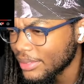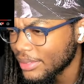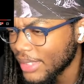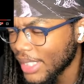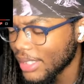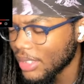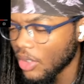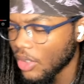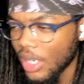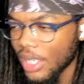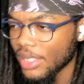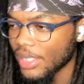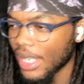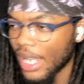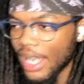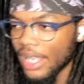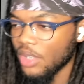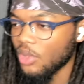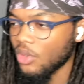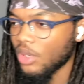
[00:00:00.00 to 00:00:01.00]
That's crazy
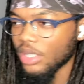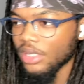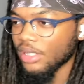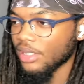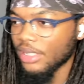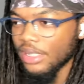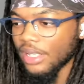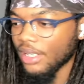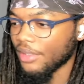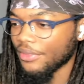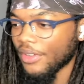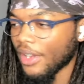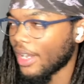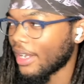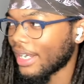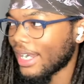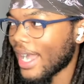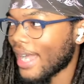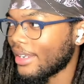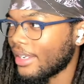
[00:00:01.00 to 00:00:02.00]
how you can
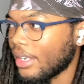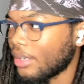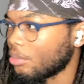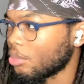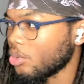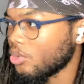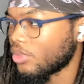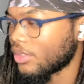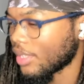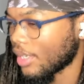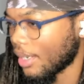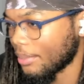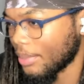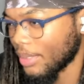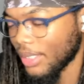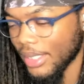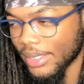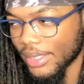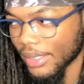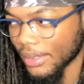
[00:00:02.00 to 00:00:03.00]
identify a goddamn rooftop.
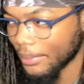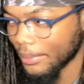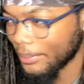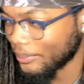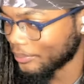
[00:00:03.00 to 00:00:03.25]
But listen,